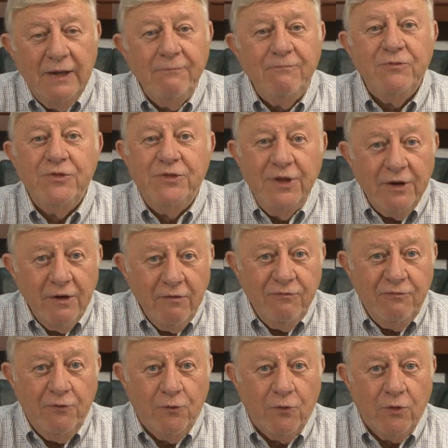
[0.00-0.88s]

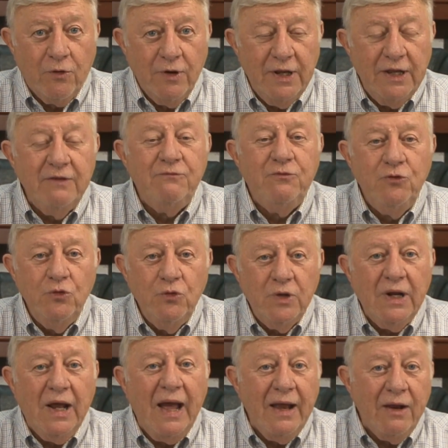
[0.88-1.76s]
Therefore, if you
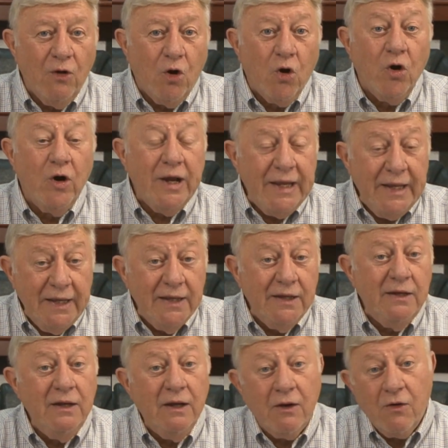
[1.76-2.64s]
and I are
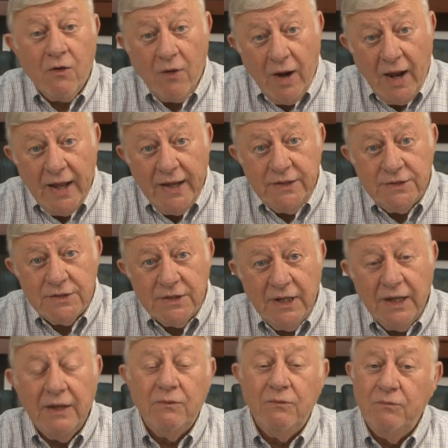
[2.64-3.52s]
in Christ,
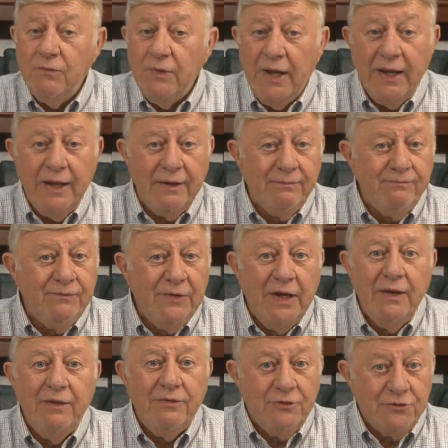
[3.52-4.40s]
and, and
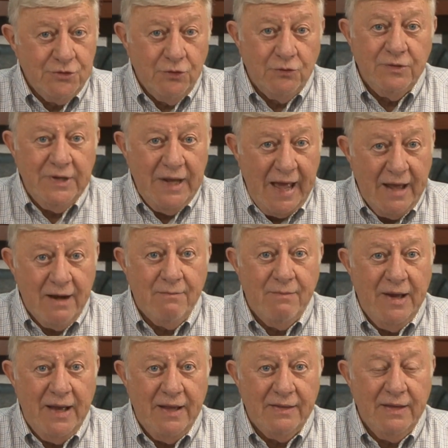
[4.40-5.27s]
there's no doubt
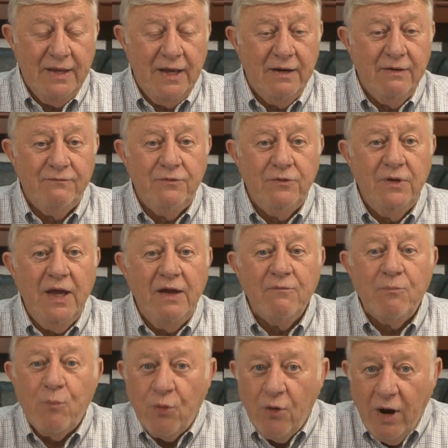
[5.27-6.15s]
about that, if you
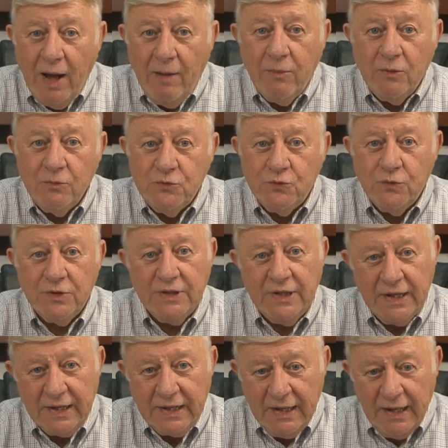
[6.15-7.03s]
have problems with
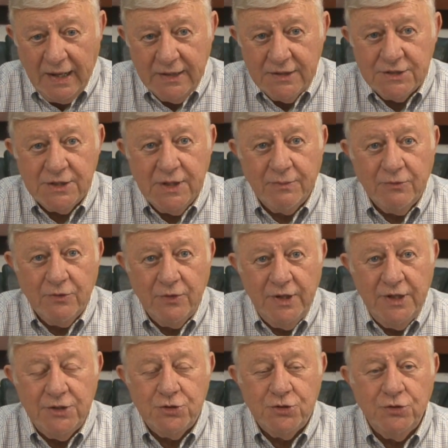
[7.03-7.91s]
that concept or
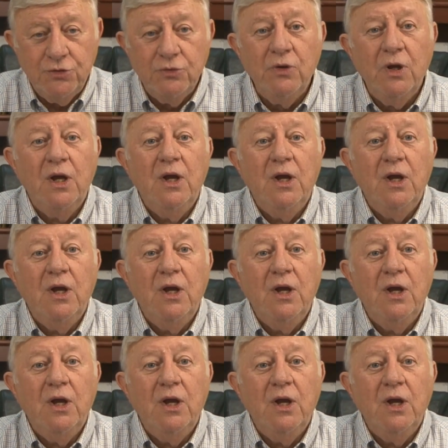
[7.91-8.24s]
issue,